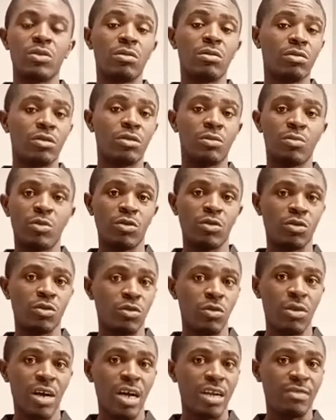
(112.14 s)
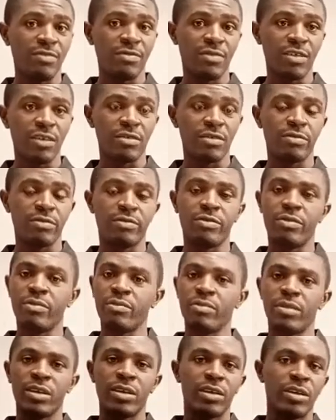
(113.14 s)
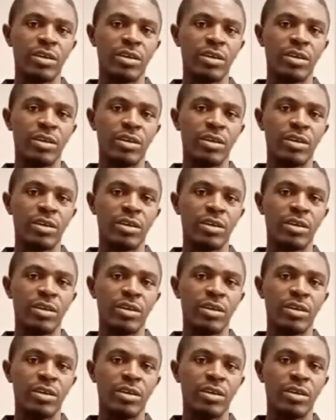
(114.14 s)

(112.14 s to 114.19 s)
don't sponsor adverts from